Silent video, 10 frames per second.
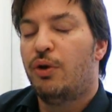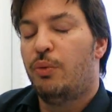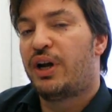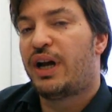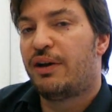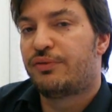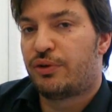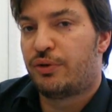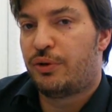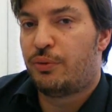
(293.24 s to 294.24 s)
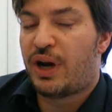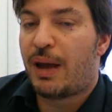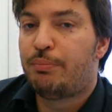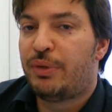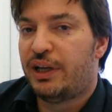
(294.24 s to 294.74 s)
where after a
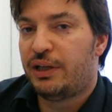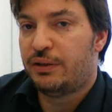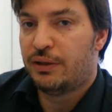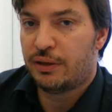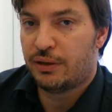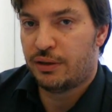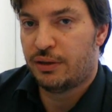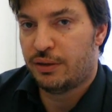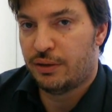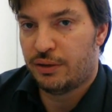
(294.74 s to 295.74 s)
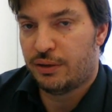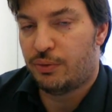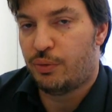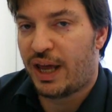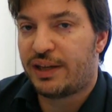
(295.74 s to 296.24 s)
rambling
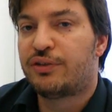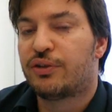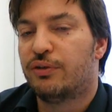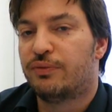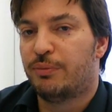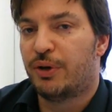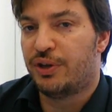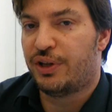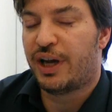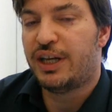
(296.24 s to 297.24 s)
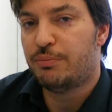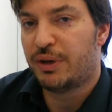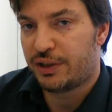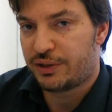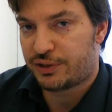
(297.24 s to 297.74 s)
rant of about nine
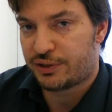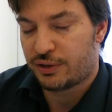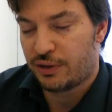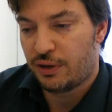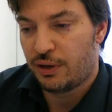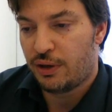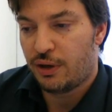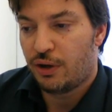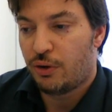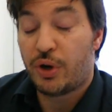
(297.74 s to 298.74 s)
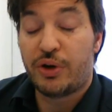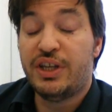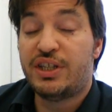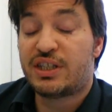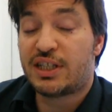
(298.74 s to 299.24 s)
minutes where
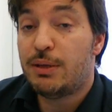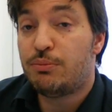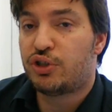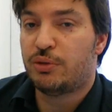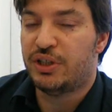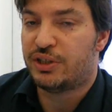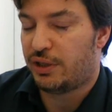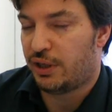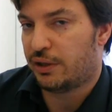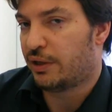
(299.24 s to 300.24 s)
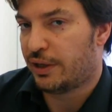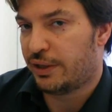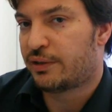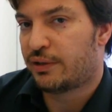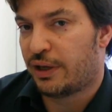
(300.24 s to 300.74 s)
he seems to be seeing the
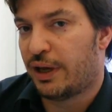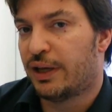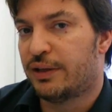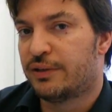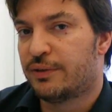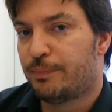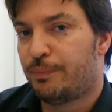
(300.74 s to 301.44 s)
light and